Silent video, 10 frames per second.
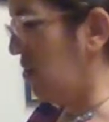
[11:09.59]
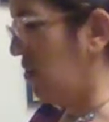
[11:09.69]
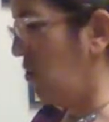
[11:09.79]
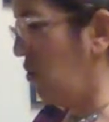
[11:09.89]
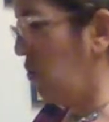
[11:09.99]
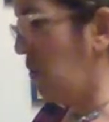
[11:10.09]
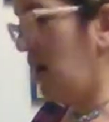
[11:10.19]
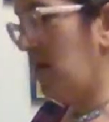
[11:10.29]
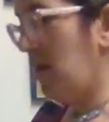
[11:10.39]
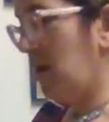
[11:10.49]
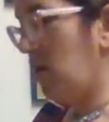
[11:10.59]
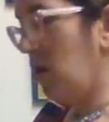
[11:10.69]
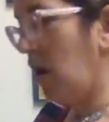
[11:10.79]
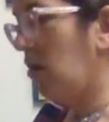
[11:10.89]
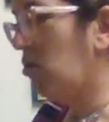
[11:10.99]
know why that
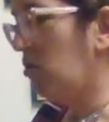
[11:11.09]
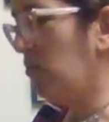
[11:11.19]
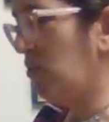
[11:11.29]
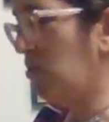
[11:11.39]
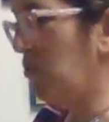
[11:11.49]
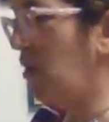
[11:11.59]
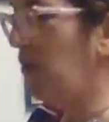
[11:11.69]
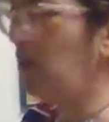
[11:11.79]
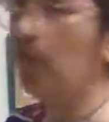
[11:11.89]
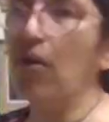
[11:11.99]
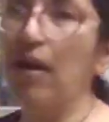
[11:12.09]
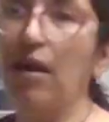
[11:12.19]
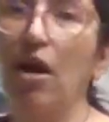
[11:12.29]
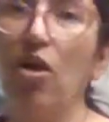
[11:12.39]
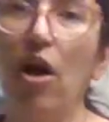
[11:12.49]
costume was a problem,
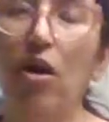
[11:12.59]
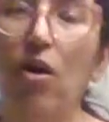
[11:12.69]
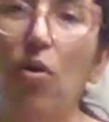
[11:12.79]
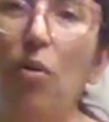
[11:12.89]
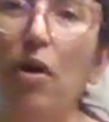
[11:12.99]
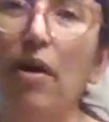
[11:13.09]
like, hello,